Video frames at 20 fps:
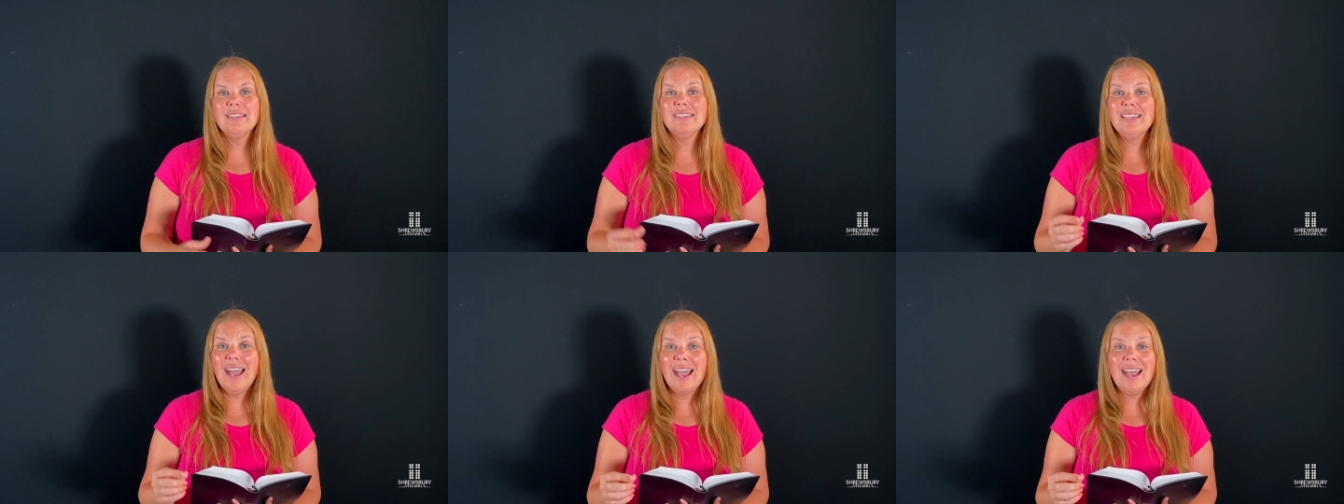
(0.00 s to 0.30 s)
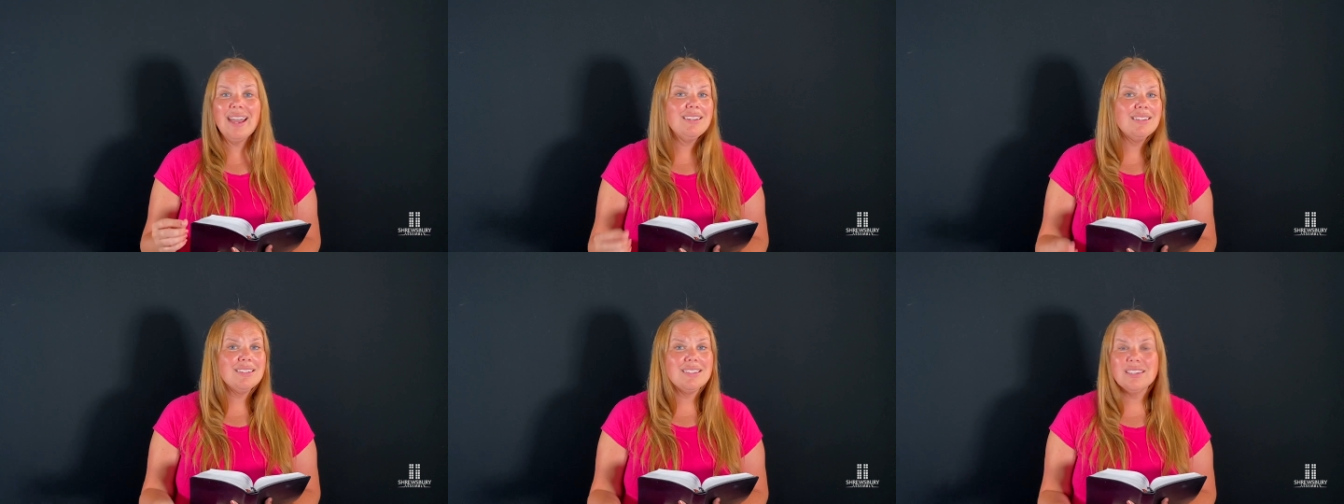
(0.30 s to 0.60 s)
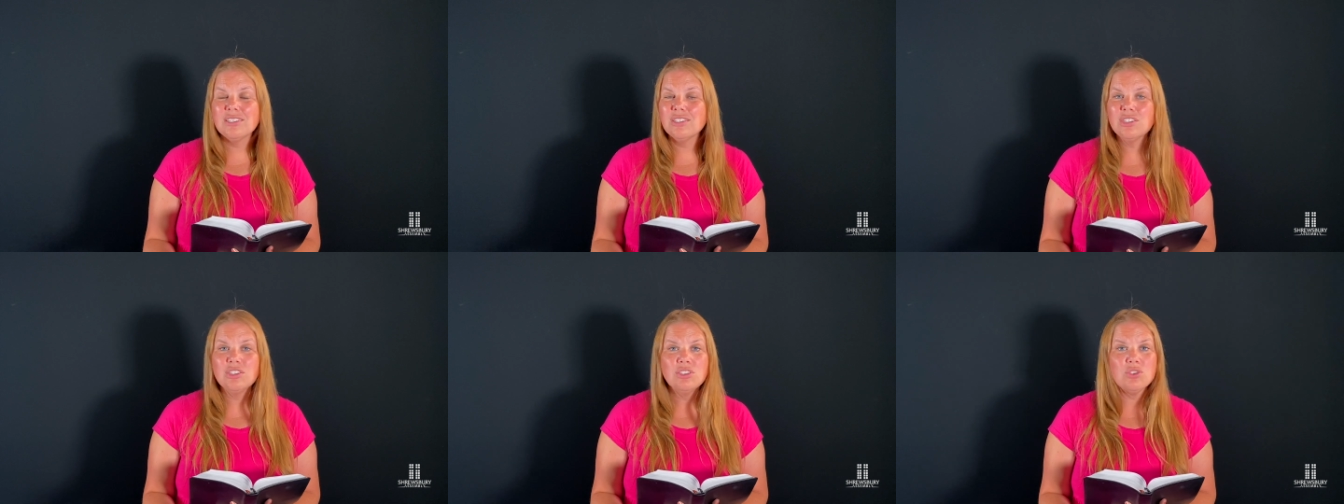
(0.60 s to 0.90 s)
God is
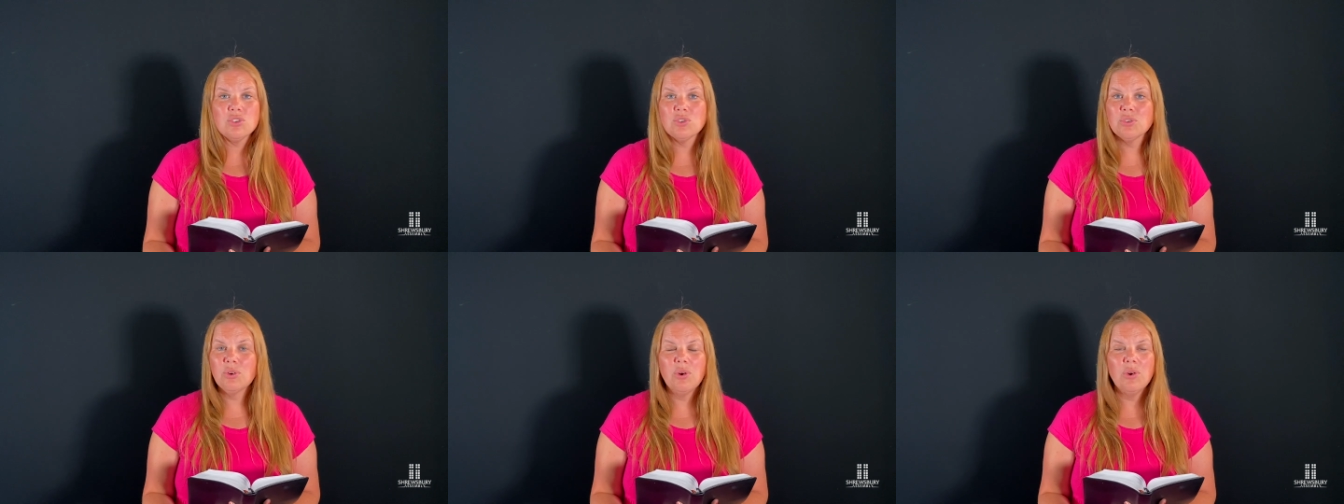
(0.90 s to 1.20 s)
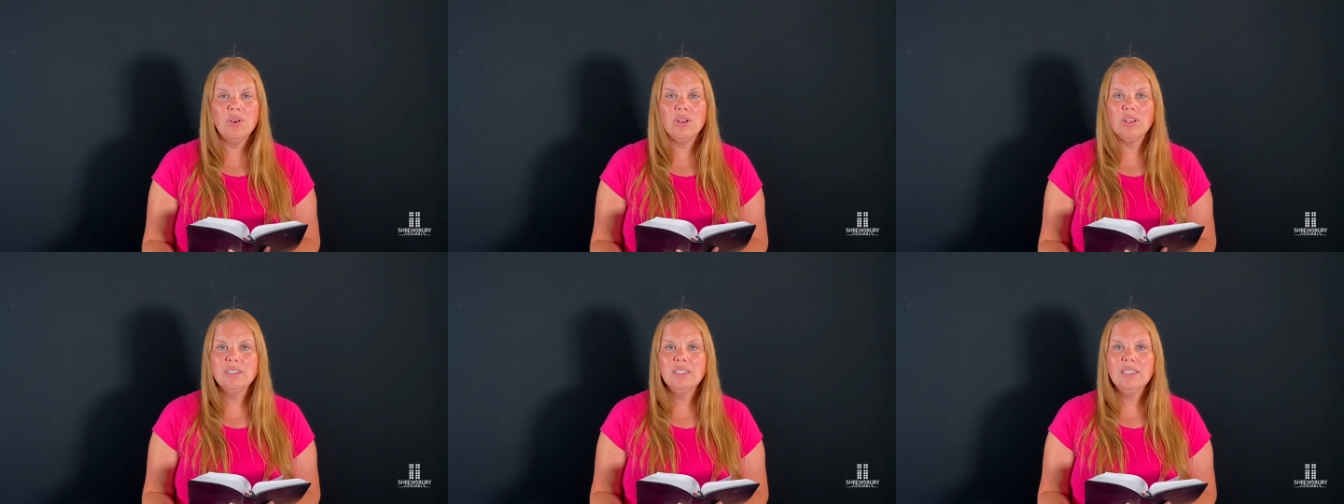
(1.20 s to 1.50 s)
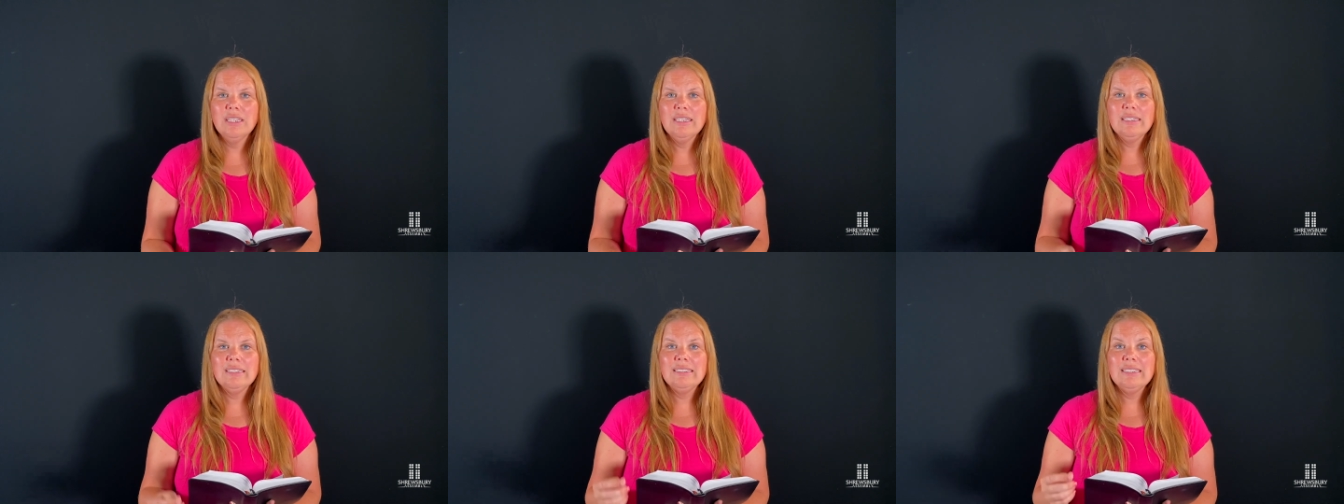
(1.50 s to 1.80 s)
in control.
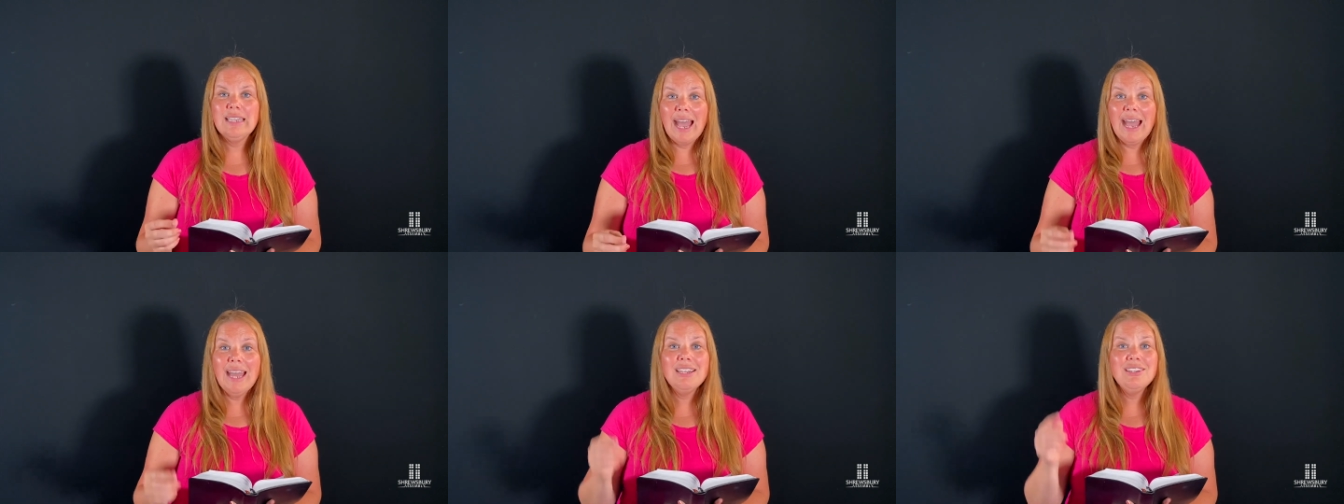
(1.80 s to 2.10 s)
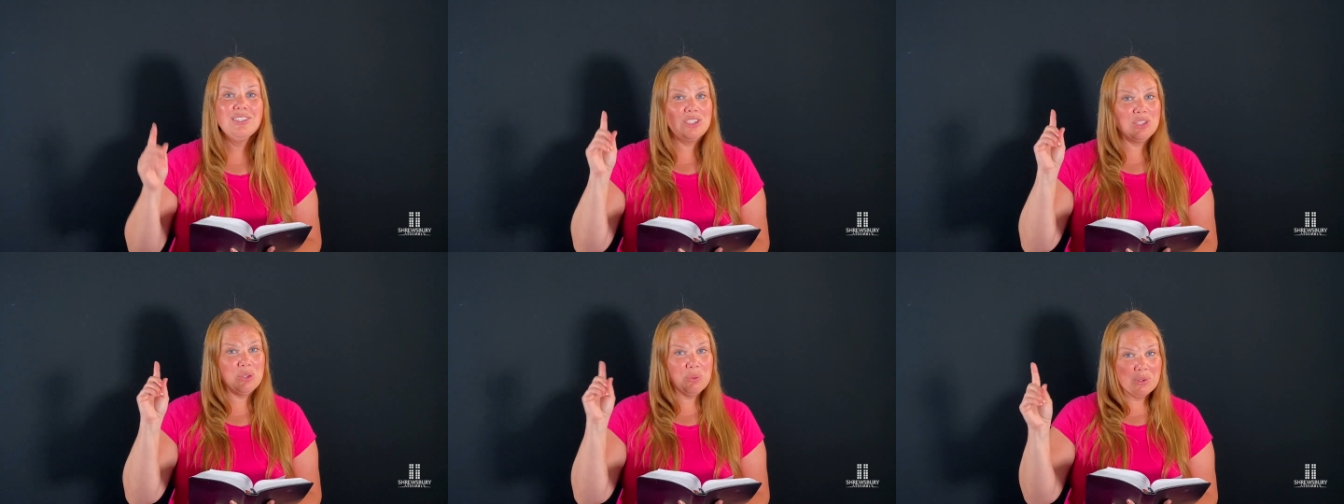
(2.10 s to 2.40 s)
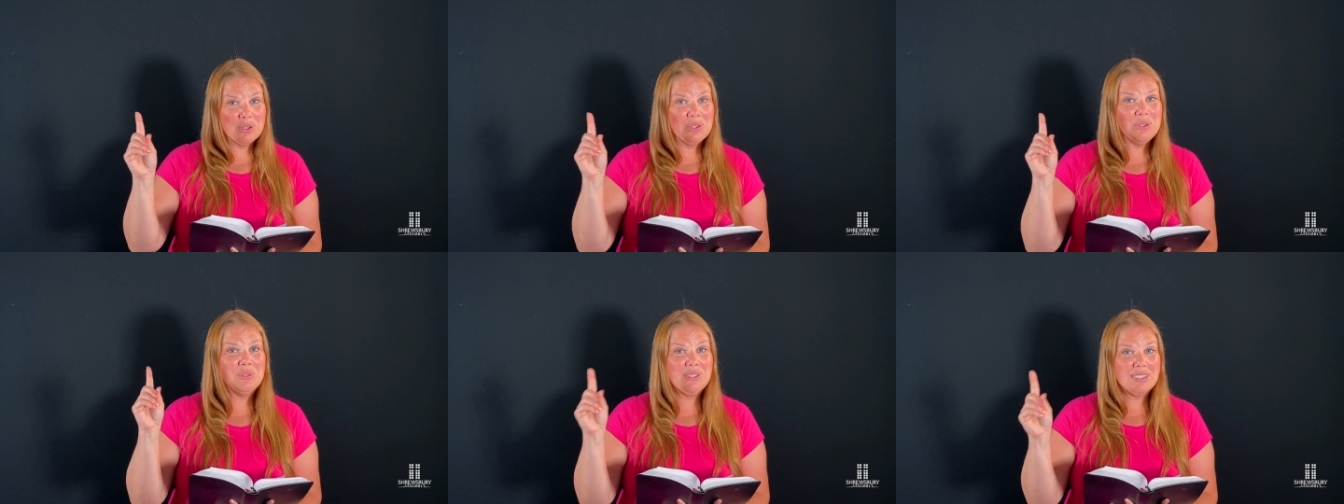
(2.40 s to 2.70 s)
God is the
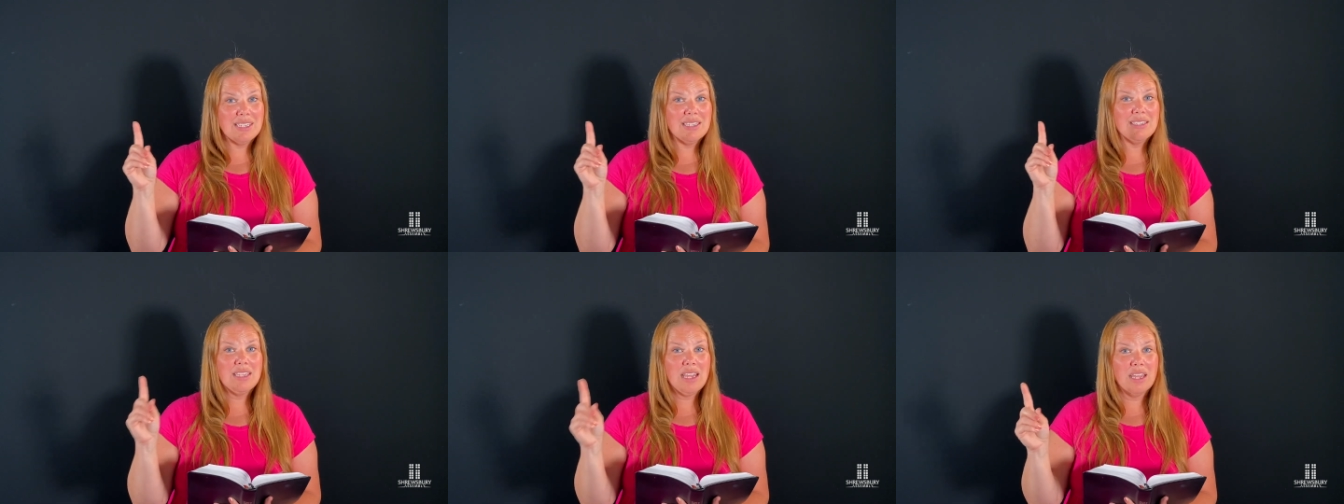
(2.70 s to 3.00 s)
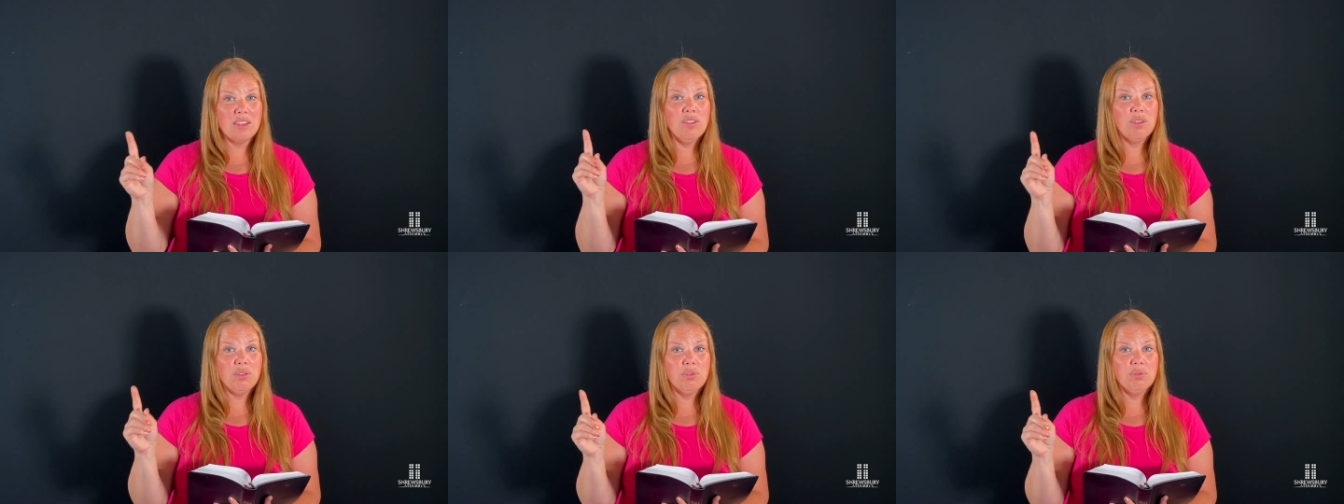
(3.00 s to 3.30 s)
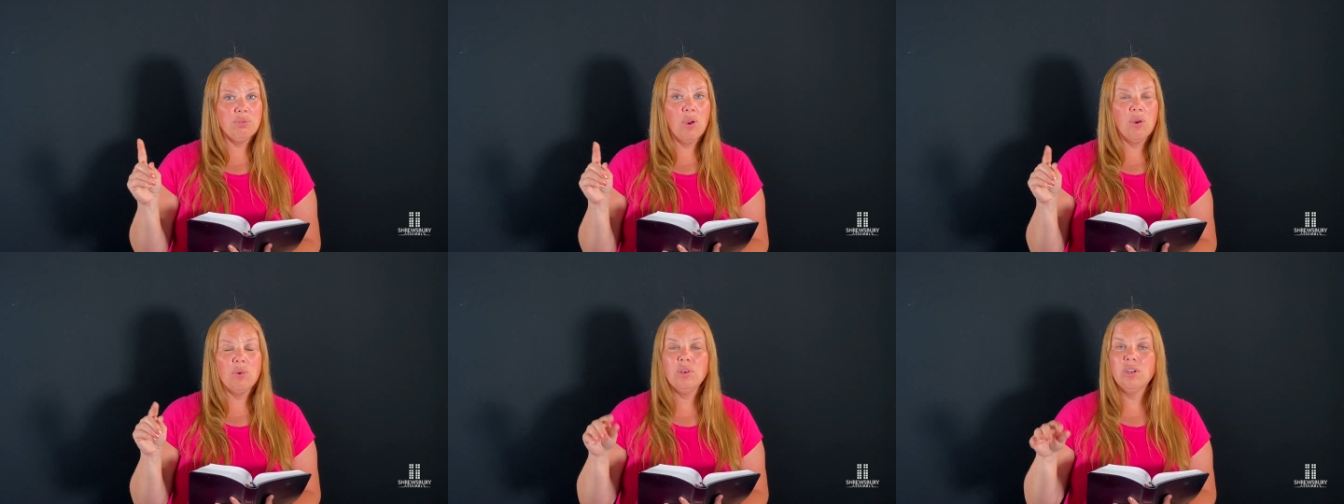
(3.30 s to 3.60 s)
one who sits on the
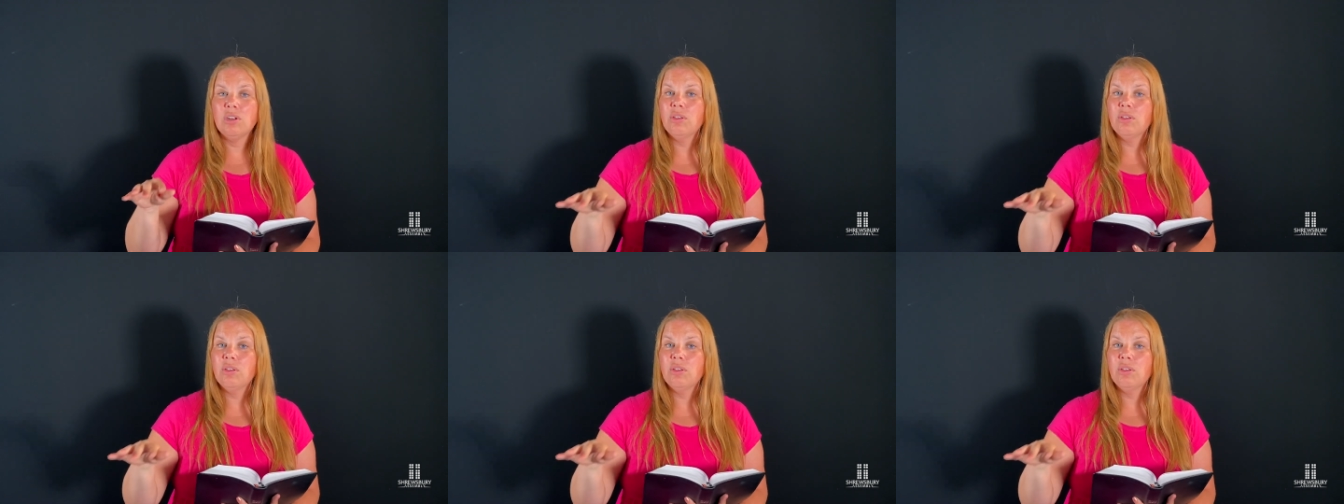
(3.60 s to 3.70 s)
throne.